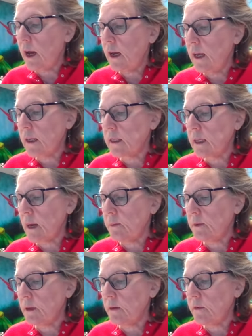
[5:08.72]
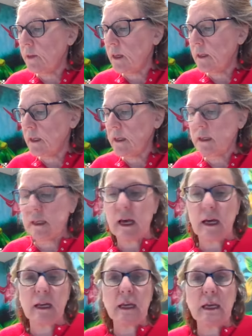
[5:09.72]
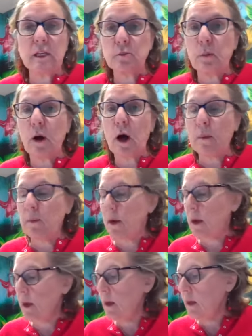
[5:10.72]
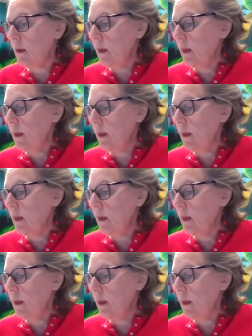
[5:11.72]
widely accepted of these is that each poppy